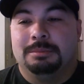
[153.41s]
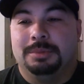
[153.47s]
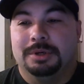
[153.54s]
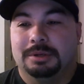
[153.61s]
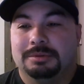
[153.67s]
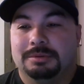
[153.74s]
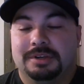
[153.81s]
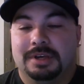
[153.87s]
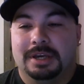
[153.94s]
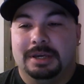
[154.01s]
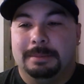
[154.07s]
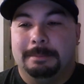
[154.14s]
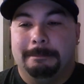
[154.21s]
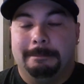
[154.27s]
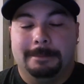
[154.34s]
pick up his
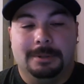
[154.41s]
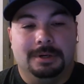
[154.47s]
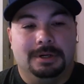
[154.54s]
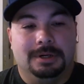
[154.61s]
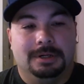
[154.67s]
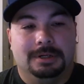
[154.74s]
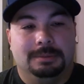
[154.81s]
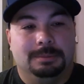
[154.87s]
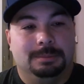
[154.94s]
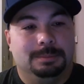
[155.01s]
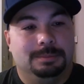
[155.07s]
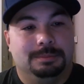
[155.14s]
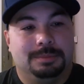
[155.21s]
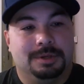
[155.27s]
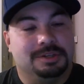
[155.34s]
game, um,
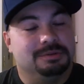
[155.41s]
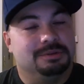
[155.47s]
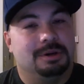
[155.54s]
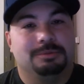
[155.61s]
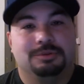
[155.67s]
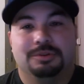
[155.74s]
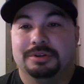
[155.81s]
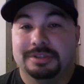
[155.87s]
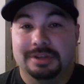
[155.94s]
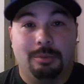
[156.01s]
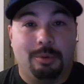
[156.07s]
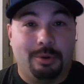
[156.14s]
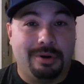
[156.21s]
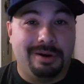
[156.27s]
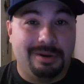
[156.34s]
especially with the opportunities that
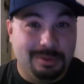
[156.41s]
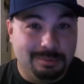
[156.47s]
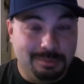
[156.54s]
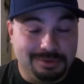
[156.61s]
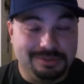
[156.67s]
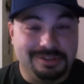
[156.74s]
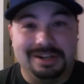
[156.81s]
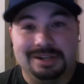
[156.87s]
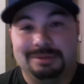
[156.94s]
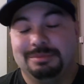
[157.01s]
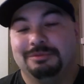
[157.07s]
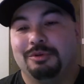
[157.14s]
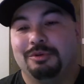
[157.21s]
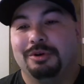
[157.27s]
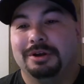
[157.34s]
were presented
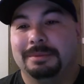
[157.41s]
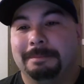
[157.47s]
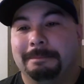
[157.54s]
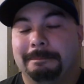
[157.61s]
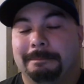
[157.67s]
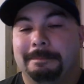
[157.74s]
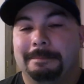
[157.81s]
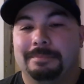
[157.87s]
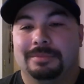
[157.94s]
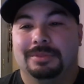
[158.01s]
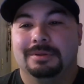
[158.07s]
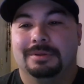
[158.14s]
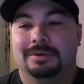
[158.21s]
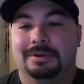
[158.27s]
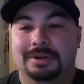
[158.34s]
before him.
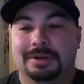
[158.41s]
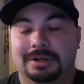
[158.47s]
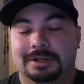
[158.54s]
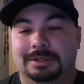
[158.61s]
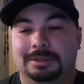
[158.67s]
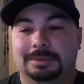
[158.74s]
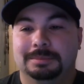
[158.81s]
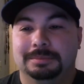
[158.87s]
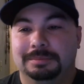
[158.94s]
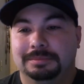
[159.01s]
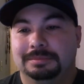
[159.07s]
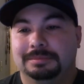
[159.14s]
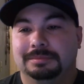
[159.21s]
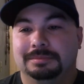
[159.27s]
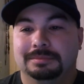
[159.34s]
Um,
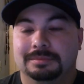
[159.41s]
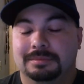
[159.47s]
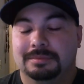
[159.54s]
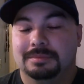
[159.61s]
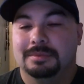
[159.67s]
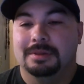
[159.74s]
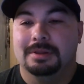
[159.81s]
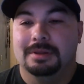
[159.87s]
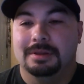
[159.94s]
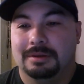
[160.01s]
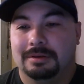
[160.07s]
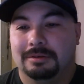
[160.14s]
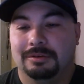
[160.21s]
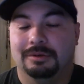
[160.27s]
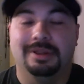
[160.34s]

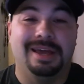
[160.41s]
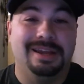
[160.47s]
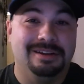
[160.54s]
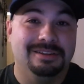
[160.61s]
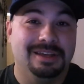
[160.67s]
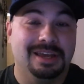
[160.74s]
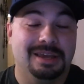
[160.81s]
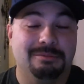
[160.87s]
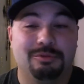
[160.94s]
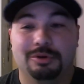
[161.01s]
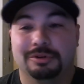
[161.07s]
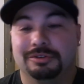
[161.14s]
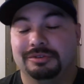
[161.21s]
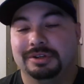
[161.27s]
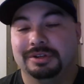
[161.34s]
so that ended the game
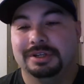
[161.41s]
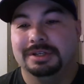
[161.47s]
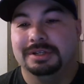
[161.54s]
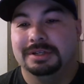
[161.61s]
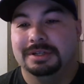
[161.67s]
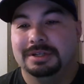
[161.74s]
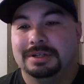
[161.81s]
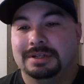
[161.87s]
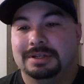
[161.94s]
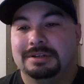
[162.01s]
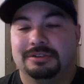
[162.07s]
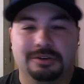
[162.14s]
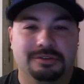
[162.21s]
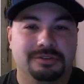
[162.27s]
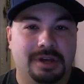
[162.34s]
four three.
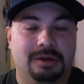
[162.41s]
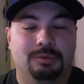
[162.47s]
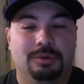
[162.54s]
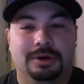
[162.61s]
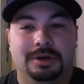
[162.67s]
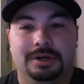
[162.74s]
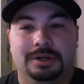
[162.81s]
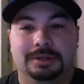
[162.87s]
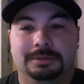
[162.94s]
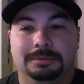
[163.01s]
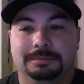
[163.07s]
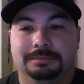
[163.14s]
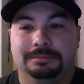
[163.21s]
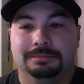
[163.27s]
Series tied at one.